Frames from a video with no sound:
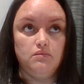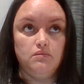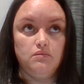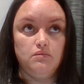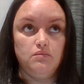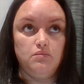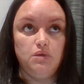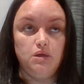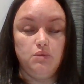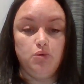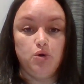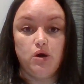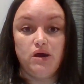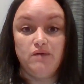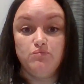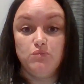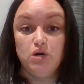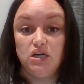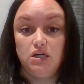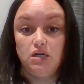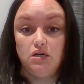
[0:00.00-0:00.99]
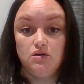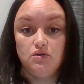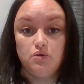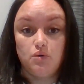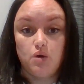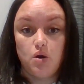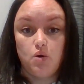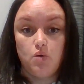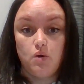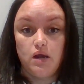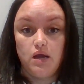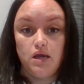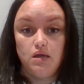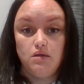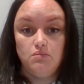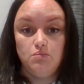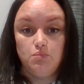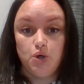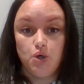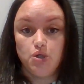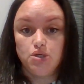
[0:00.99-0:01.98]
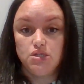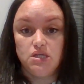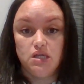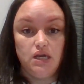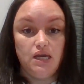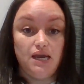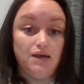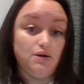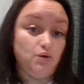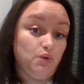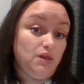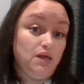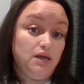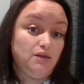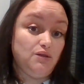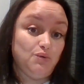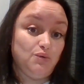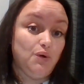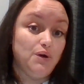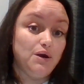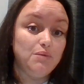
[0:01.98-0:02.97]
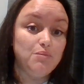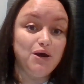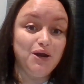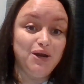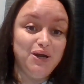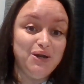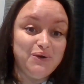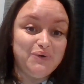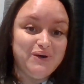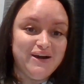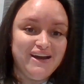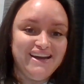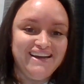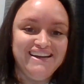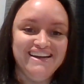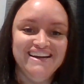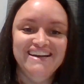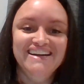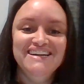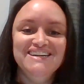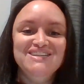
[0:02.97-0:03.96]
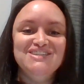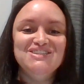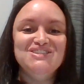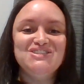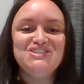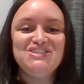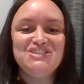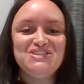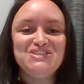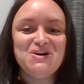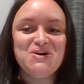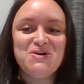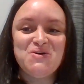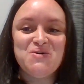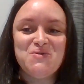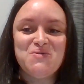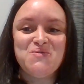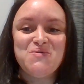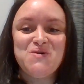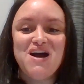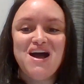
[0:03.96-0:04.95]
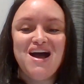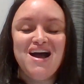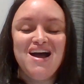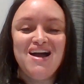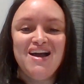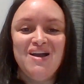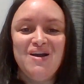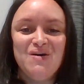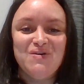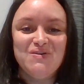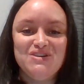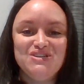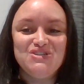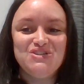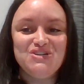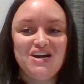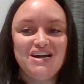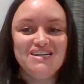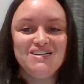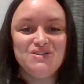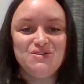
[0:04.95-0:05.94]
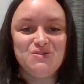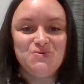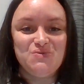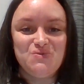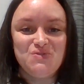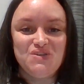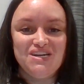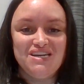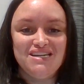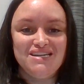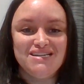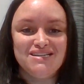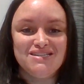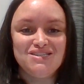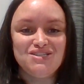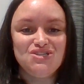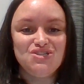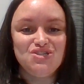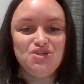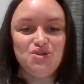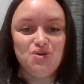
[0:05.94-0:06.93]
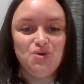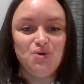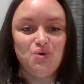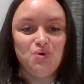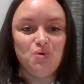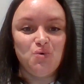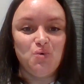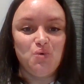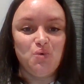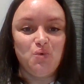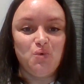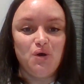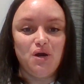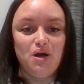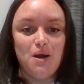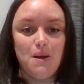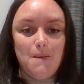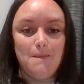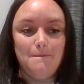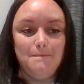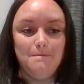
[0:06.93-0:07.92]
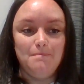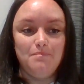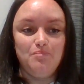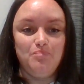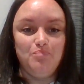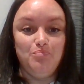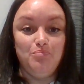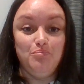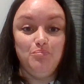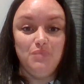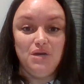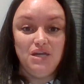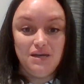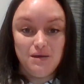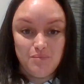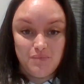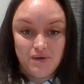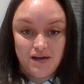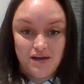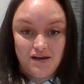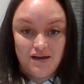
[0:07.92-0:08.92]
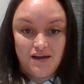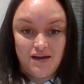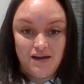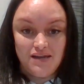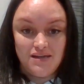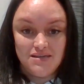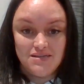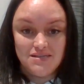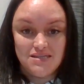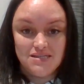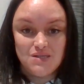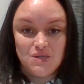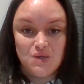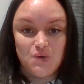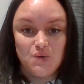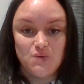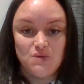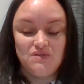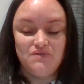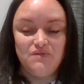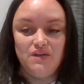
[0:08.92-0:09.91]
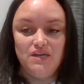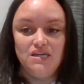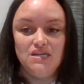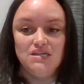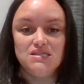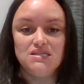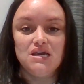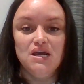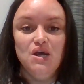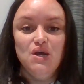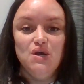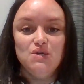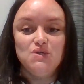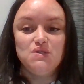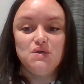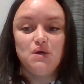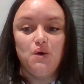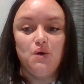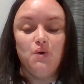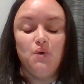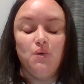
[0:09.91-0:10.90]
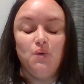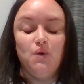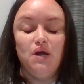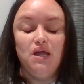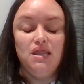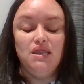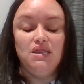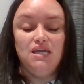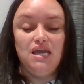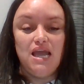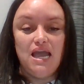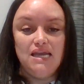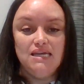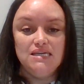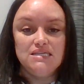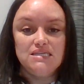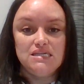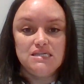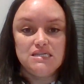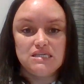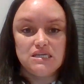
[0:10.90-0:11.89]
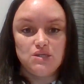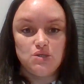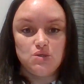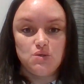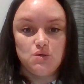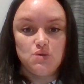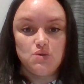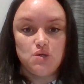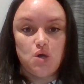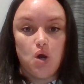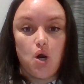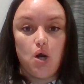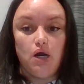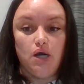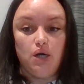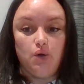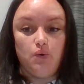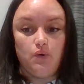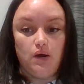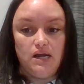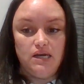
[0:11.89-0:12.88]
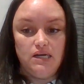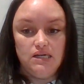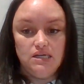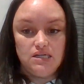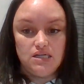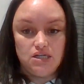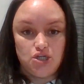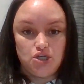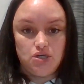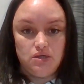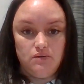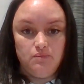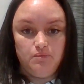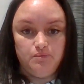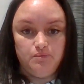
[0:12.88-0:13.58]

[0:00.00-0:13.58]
people have money to throw away. Personally, I don't like throwing money away. So I always try to do things to minimize those fees. So the AC sensors are a great addition.